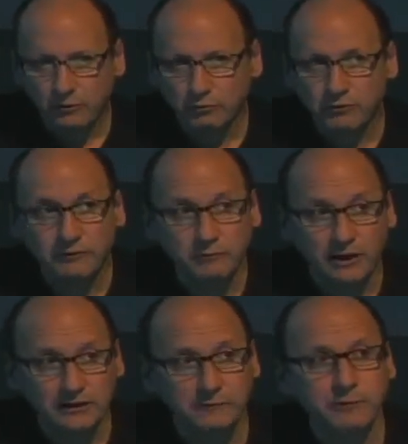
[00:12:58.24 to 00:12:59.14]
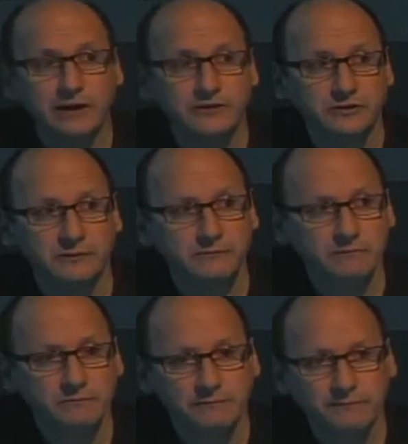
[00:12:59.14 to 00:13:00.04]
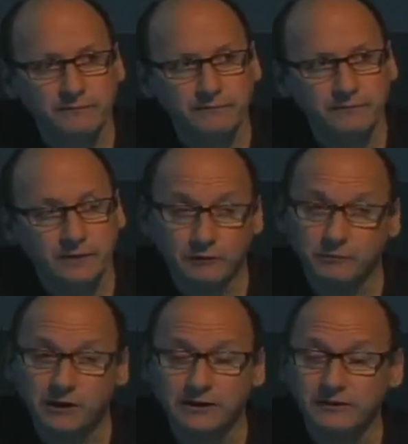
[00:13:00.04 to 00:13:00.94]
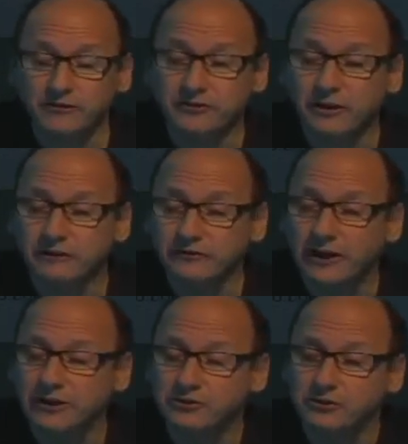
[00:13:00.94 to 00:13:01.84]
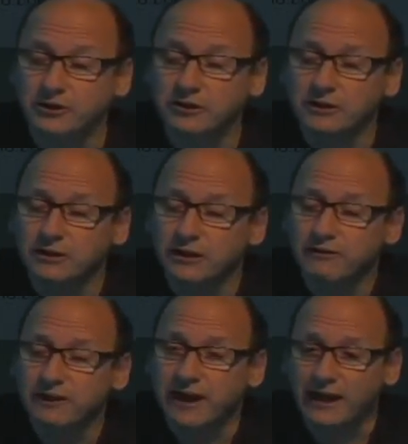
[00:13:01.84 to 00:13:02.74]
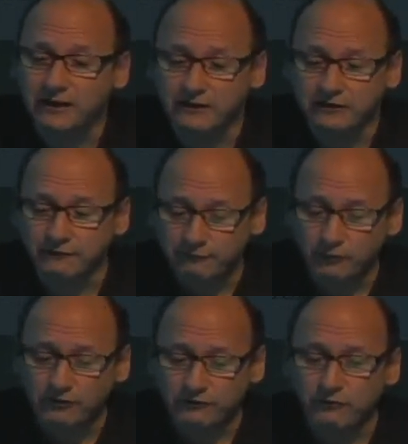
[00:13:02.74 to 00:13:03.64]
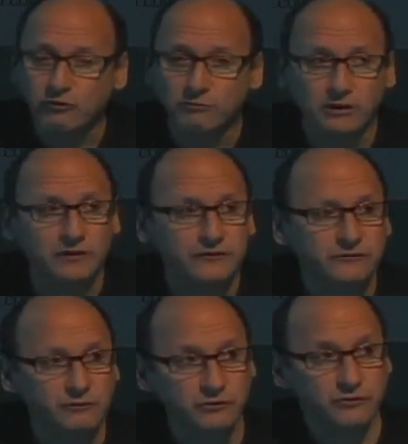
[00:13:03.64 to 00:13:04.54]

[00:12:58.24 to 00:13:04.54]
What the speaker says: We remind the patient, and remind ourselves actually, that the first 4 months, first